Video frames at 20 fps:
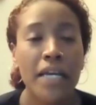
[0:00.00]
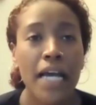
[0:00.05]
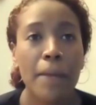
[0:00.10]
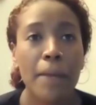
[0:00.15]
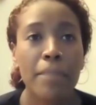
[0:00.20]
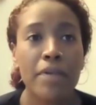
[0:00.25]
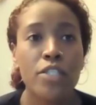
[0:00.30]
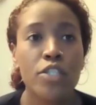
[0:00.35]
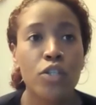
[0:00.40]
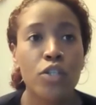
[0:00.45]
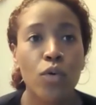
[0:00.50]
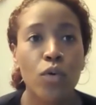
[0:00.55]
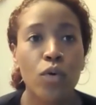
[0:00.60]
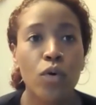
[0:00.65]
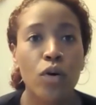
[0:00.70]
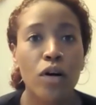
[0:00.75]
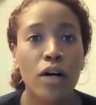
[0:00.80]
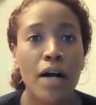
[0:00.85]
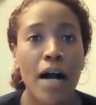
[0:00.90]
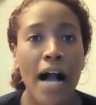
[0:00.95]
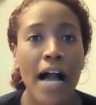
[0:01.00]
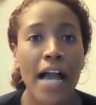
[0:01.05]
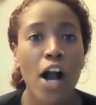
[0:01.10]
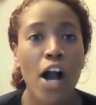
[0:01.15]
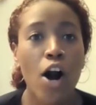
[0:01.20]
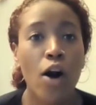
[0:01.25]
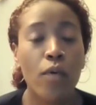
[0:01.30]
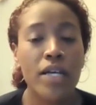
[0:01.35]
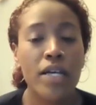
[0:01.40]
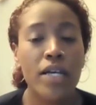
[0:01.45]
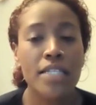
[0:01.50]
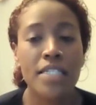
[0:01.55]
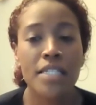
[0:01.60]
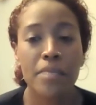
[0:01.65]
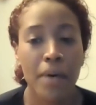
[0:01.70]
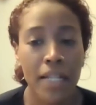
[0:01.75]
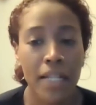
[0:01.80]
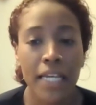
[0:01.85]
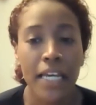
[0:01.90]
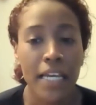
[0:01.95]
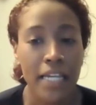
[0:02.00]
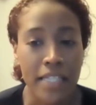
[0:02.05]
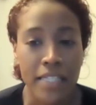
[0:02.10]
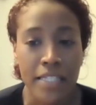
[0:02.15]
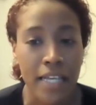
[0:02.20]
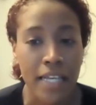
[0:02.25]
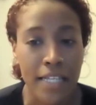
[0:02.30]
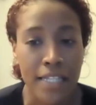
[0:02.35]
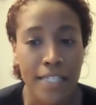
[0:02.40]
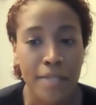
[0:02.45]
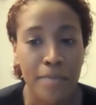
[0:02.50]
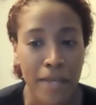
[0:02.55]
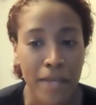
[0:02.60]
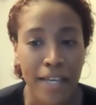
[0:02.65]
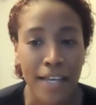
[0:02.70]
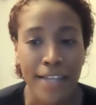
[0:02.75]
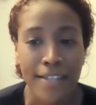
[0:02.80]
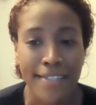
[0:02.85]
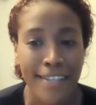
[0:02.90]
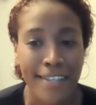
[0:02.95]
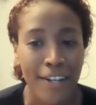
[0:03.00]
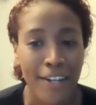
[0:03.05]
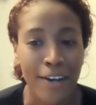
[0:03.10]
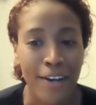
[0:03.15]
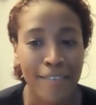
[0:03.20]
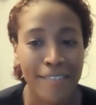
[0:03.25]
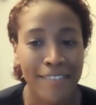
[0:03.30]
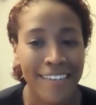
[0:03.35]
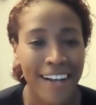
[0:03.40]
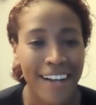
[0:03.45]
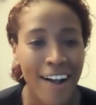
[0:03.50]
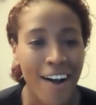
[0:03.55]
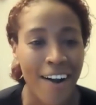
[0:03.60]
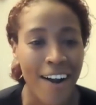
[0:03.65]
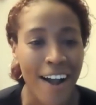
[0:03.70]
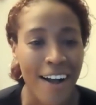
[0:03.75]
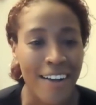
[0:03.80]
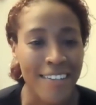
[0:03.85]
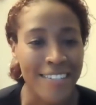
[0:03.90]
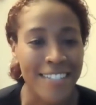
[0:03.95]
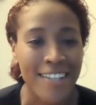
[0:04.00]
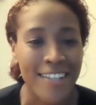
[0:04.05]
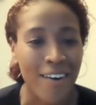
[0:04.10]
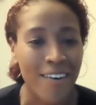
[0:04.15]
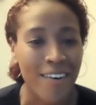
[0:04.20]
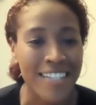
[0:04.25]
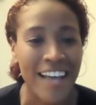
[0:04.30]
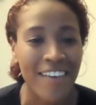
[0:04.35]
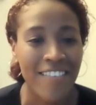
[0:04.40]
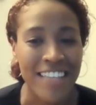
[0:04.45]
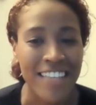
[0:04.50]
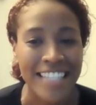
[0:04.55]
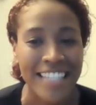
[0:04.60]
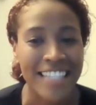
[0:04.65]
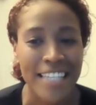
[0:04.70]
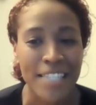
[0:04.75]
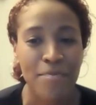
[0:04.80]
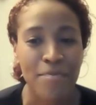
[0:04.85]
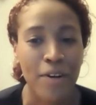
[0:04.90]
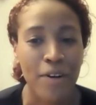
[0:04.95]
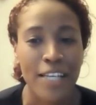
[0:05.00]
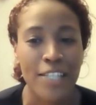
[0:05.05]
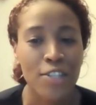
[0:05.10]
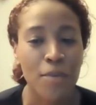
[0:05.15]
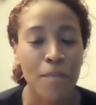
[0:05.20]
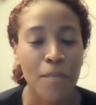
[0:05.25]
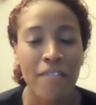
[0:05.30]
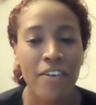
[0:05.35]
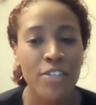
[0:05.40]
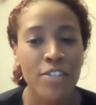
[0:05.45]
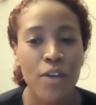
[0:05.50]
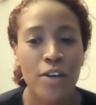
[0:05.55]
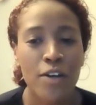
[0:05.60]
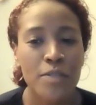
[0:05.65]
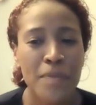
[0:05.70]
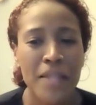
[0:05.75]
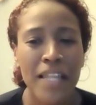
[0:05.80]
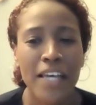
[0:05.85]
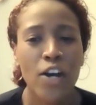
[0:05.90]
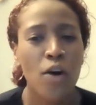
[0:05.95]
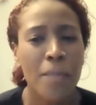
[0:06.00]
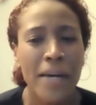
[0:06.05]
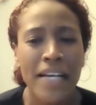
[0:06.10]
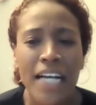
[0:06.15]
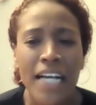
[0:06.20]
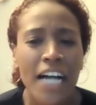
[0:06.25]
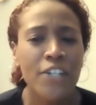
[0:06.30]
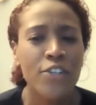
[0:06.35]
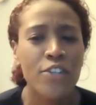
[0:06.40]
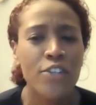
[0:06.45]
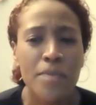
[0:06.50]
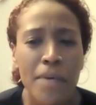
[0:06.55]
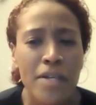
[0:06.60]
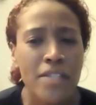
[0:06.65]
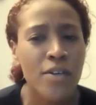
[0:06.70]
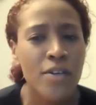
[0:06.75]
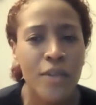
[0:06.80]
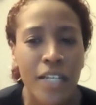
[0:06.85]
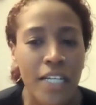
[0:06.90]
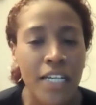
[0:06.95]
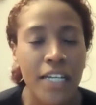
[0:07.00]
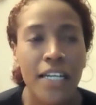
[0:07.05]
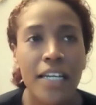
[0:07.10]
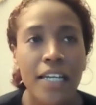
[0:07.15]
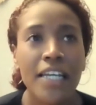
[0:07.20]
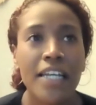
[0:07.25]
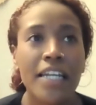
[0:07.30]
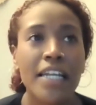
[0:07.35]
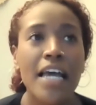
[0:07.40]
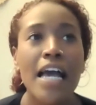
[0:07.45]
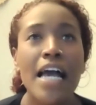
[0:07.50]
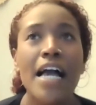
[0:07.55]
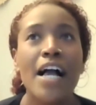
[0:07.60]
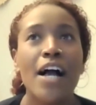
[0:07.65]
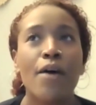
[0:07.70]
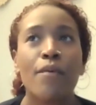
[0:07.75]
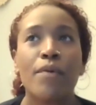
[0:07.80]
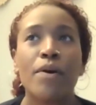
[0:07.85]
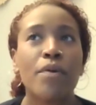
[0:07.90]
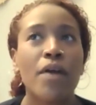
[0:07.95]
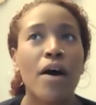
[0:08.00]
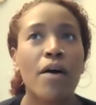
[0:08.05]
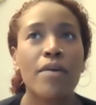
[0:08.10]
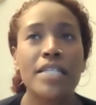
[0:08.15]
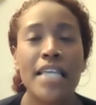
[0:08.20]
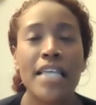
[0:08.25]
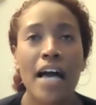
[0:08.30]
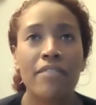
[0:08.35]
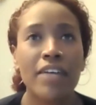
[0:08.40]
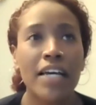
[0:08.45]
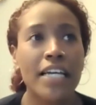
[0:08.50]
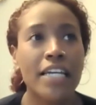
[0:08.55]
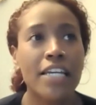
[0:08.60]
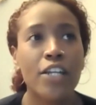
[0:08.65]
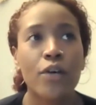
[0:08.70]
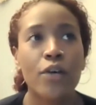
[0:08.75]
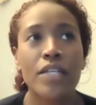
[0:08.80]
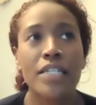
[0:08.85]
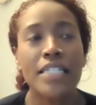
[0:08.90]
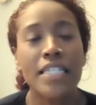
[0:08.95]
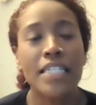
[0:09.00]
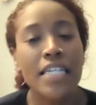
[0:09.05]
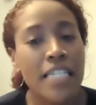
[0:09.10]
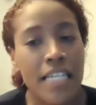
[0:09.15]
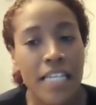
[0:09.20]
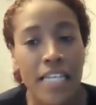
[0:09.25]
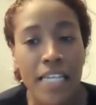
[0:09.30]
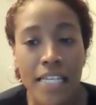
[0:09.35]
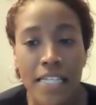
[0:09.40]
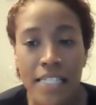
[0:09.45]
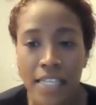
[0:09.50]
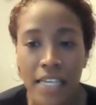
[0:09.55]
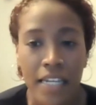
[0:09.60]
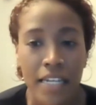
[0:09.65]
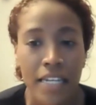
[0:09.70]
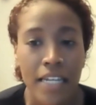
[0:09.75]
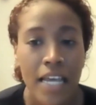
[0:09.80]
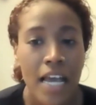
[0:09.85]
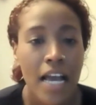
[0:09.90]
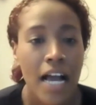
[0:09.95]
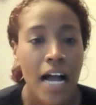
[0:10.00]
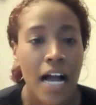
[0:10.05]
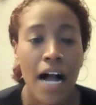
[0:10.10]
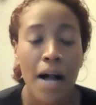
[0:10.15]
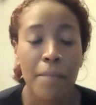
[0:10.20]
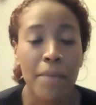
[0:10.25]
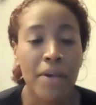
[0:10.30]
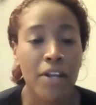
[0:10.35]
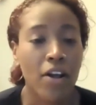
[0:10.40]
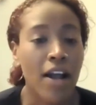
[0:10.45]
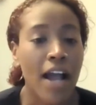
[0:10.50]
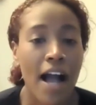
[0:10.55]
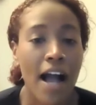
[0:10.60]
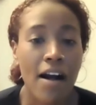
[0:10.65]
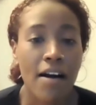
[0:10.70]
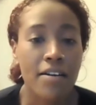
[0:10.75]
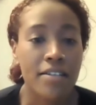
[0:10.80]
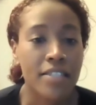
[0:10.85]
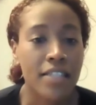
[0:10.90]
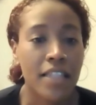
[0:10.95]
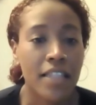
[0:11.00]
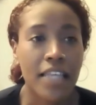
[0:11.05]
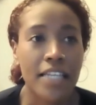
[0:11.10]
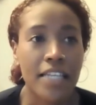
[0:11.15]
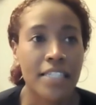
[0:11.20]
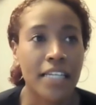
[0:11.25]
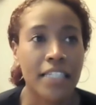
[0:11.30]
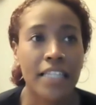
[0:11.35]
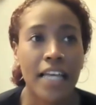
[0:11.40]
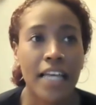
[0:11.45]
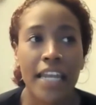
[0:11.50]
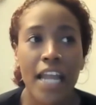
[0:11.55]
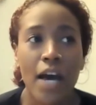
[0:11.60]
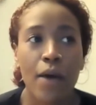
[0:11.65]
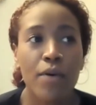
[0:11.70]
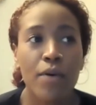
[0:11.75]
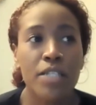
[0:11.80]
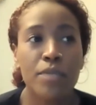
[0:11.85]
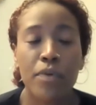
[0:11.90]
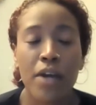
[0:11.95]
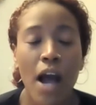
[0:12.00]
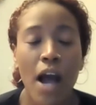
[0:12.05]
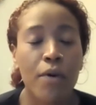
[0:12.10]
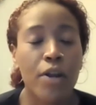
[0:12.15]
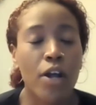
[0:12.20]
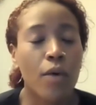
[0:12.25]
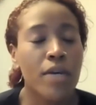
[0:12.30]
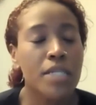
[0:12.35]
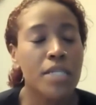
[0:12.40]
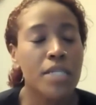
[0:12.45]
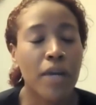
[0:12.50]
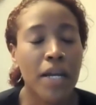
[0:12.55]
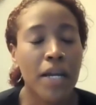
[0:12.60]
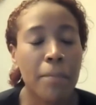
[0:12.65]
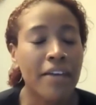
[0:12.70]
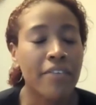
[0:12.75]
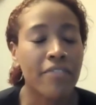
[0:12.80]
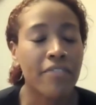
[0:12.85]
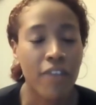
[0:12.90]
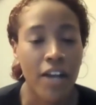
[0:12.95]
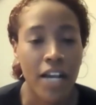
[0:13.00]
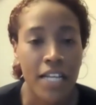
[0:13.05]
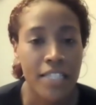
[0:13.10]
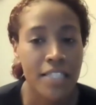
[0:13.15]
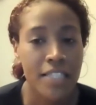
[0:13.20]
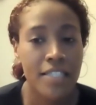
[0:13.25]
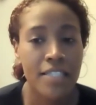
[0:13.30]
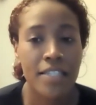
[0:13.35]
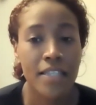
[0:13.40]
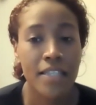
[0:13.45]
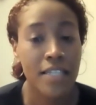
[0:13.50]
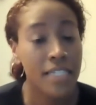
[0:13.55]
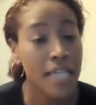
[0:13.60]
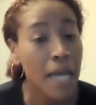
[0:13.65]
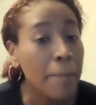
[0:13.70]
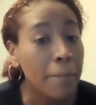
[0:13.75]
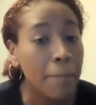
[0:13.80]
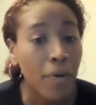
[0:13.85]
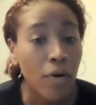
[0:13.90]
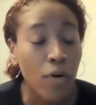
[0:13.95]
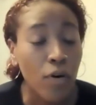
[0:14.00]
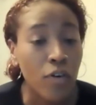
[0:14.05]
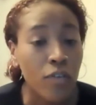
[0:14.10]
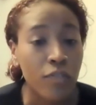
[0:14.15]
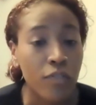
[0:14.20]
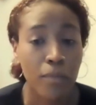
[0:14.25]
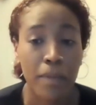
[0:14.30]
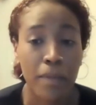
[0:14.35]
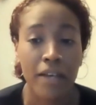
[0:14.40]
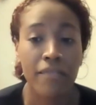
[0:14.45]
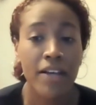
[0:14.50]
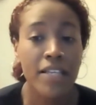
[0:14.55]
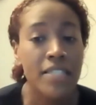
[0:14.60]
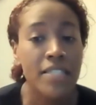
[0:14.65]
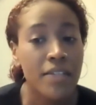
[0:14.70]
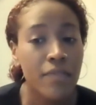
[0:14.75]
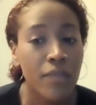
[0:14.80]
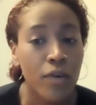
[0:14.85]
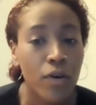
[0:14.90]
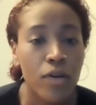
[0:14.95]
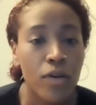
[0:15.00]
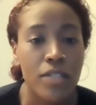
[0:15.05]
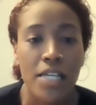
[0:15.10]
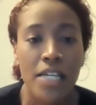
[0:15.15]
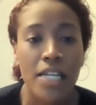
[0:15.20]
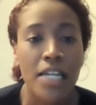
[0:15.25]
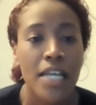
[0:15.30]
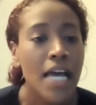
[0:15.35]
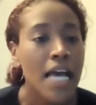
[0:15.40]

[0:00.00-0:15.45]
up in school, I always smell like incense because, our houses always have incense burning. So my friends would always be like, "Oh my God, you smell so good." And we would always have like, the deities and in our house and things like that. And I would always bring my friends to the temple for big festivals. And